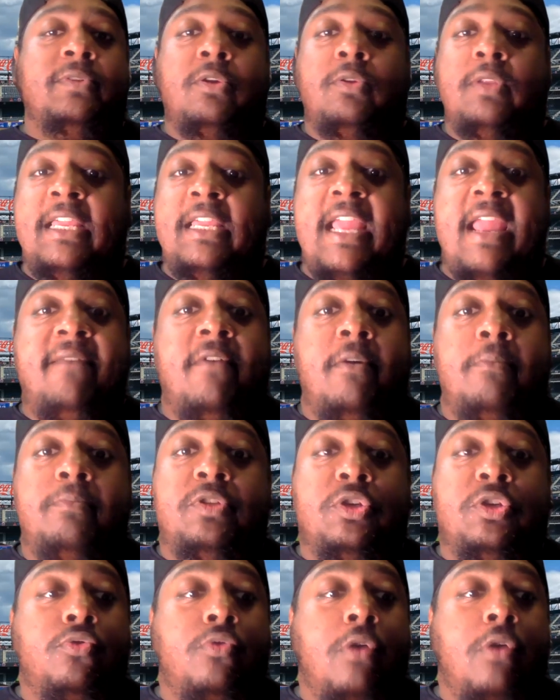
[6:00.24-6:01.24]
only gave up
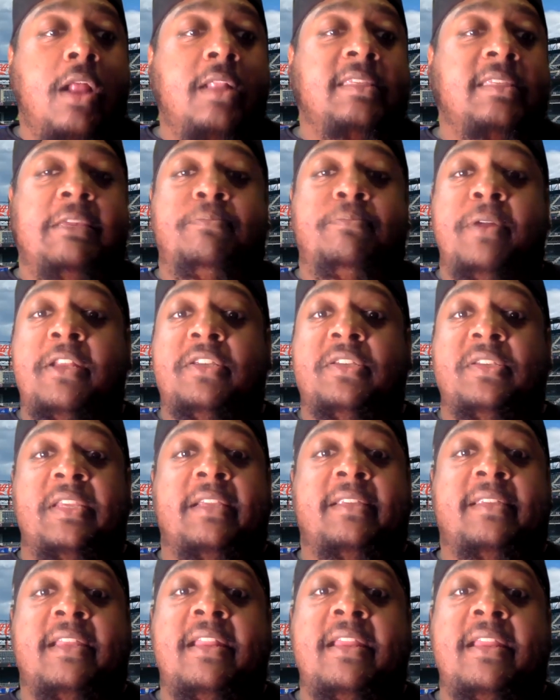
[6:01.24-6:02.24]
2 runs. He pitched
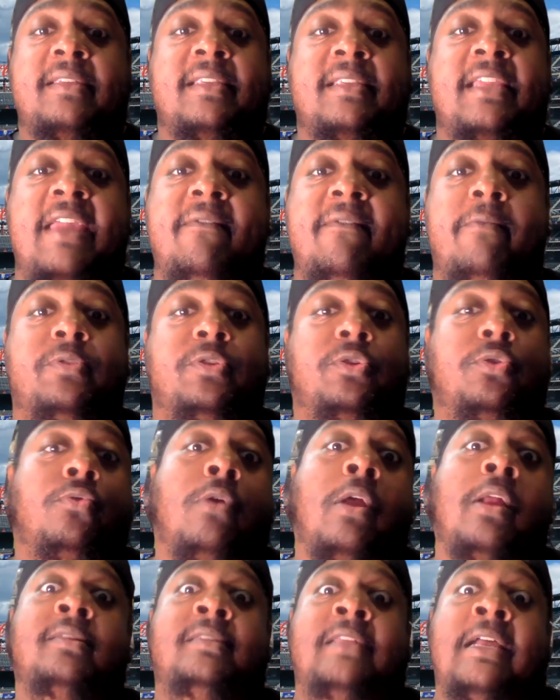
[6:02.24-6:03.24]
6 innings and gave up 2
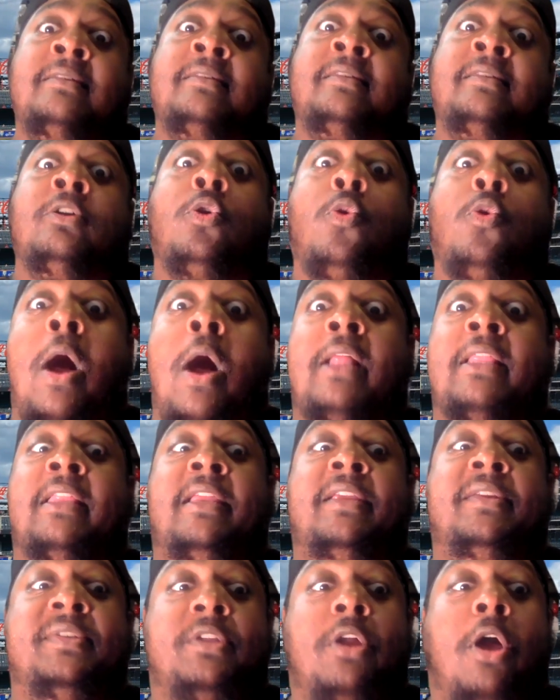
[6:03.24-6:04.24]
runs. That's a
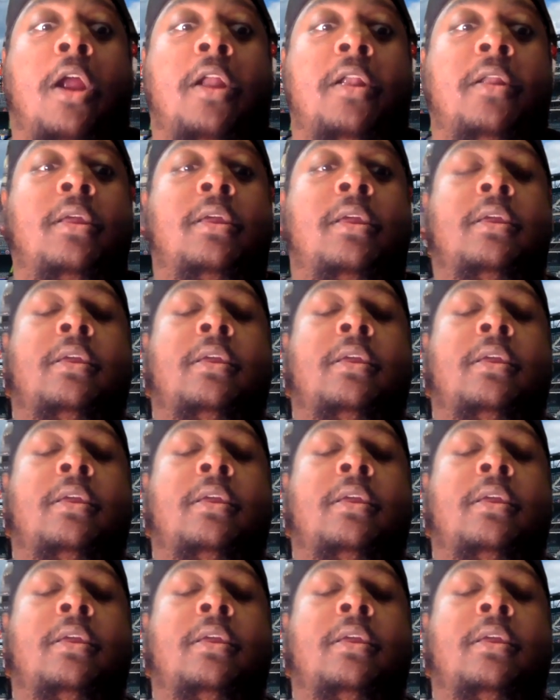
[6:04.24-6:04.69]
quality start.